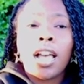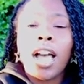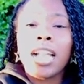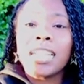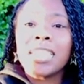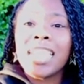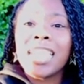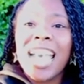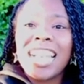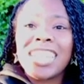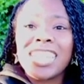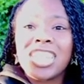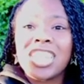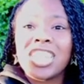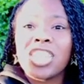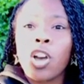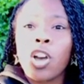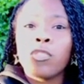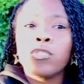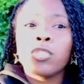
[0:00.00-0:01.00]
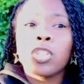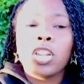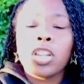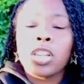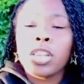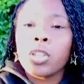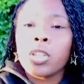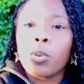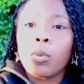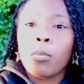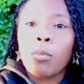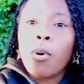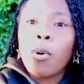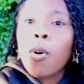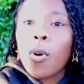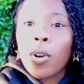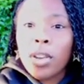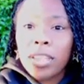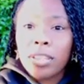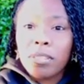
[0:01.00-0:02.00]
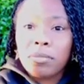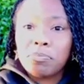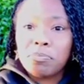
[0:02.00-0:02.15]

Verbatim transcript: attached itself to the little boy